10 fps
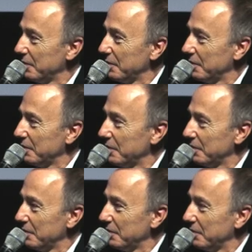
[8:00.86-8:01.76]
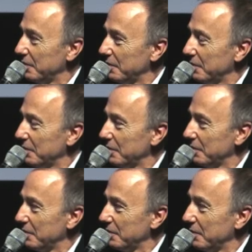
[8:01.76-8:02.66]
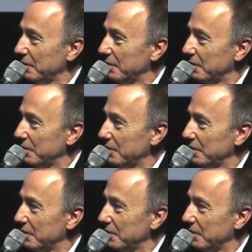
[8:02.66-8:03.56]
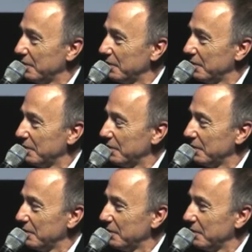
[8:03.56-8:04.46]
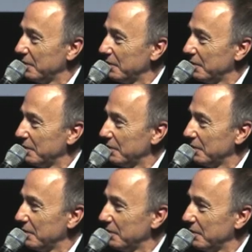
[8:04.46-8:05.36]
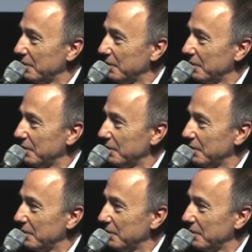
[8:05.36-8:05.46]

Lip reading: [no speech]